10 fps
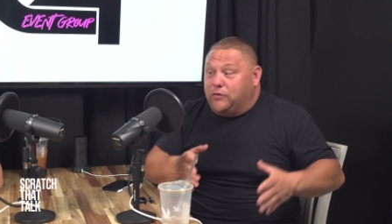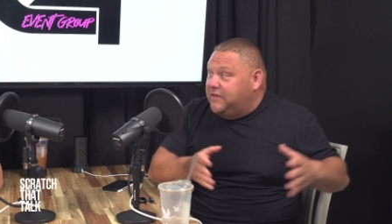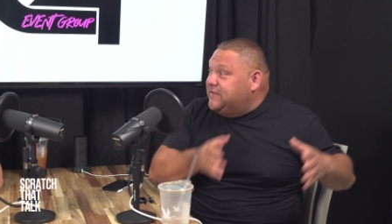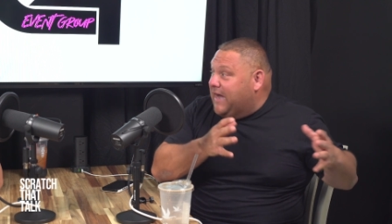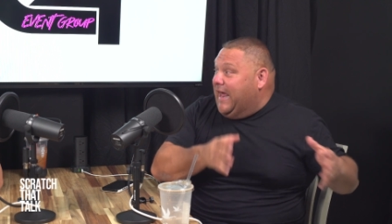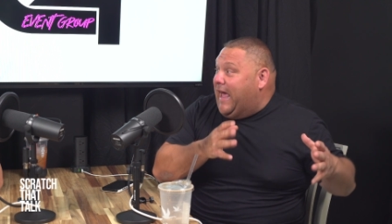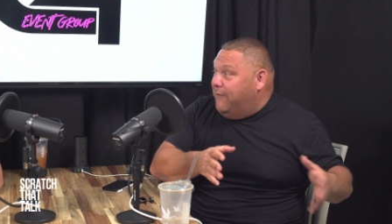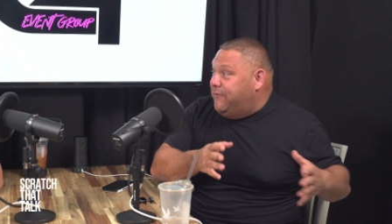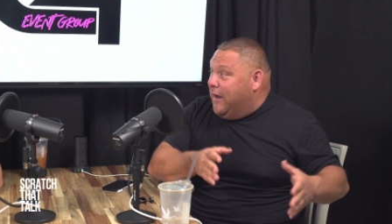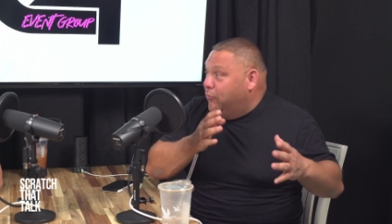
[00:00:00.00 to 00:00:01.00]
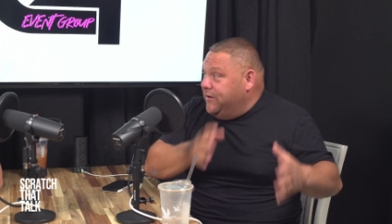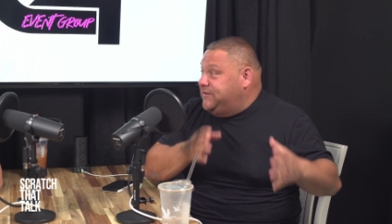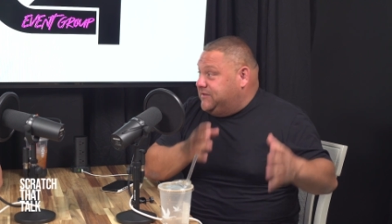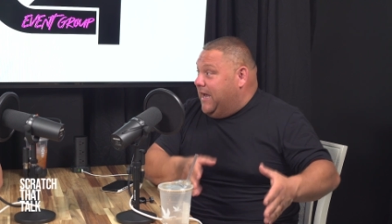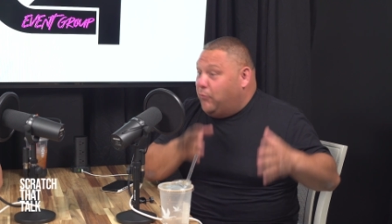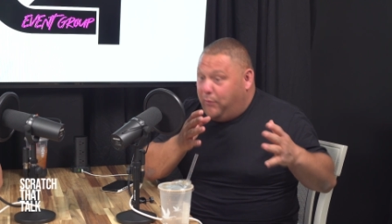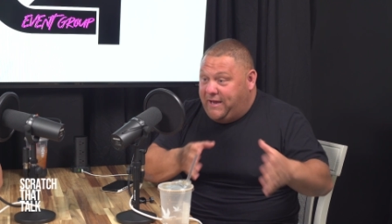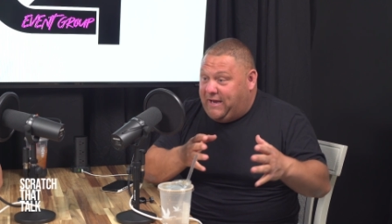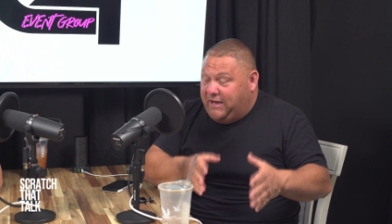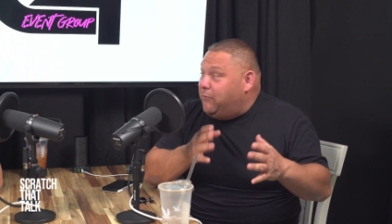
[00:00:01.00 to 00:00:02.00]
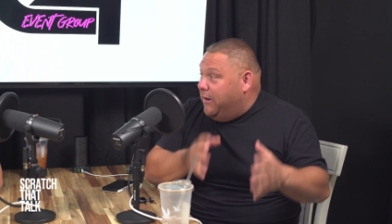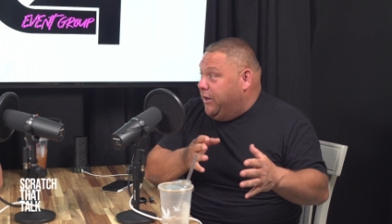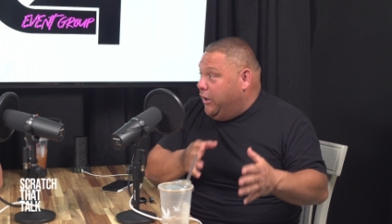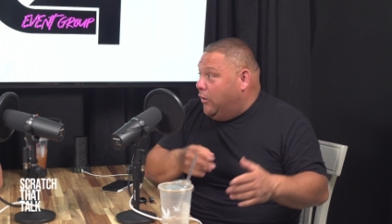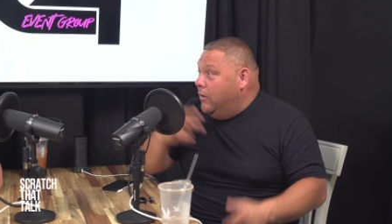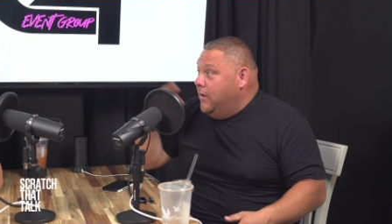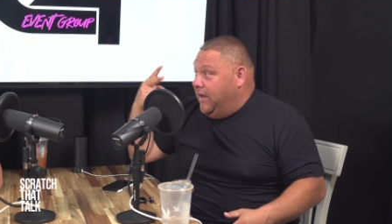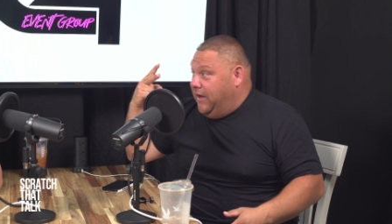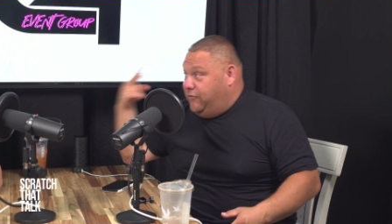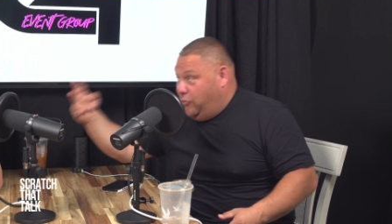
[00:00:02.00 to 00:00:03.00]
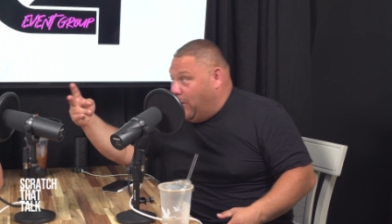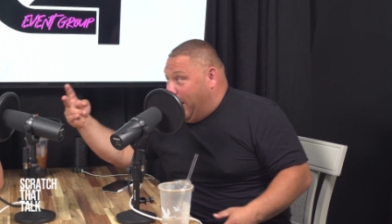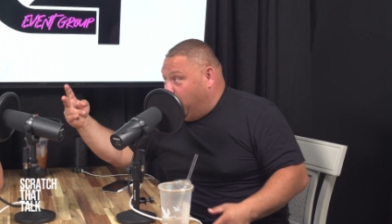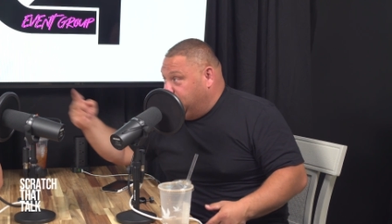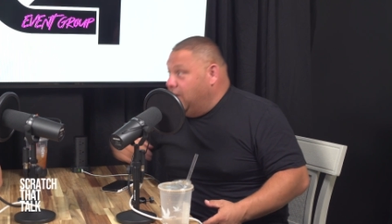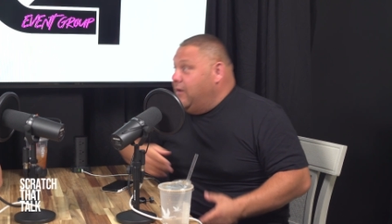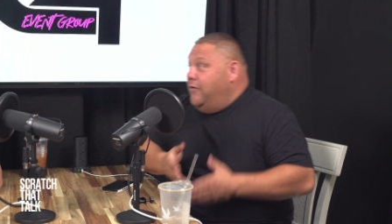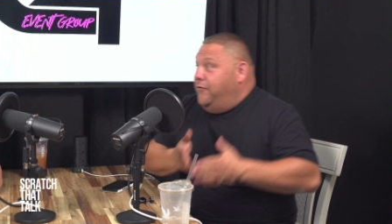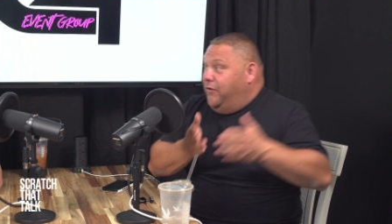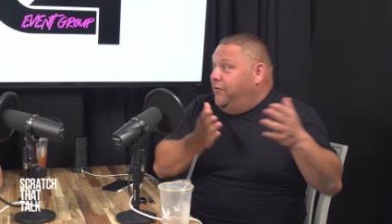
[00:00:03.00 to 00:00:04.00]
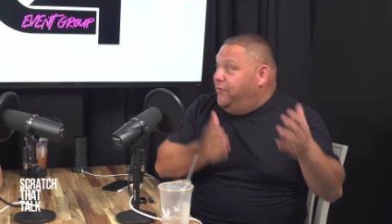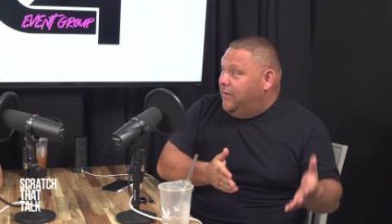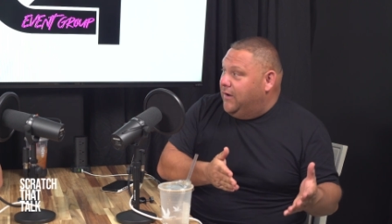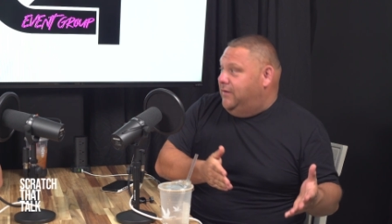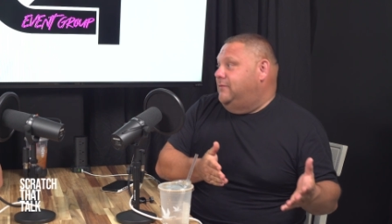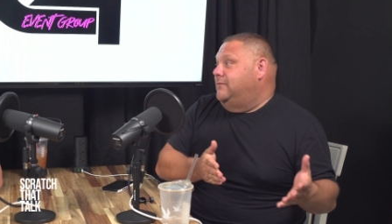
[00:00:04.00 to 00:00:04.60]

he's got to have that reset, reheated, ready to go in 2 hours for your fucking